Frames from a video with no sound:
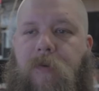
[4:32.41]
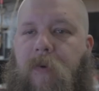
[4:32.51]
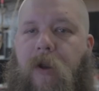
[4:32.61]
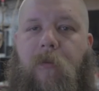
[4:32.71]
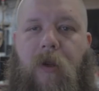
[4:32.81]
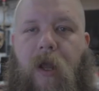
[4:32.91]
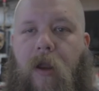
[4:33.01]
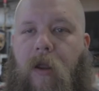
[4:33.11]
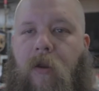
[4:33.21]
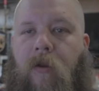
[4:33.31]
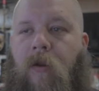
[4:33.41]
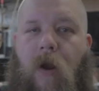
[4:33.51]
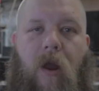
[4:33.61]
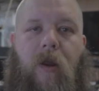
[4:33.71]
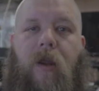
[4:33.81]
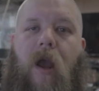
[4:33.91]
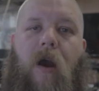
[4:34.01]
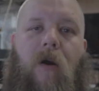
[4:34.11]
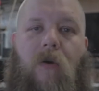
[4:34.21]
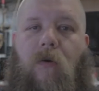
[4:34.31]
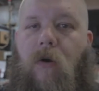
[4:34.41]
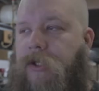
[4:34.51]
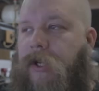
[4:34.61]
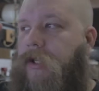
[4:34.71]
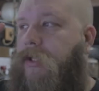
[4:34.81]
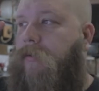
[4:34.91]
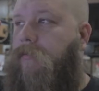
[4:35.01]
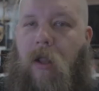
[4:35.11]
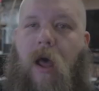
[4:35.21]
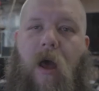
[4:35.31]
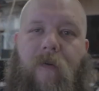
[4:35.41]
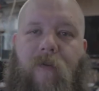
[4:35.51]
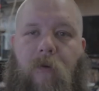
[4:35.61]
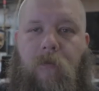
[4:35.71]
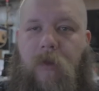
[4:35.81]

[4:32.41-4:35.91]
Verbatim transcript: Peter McKinnon, Ryan Cow, just a lot of them.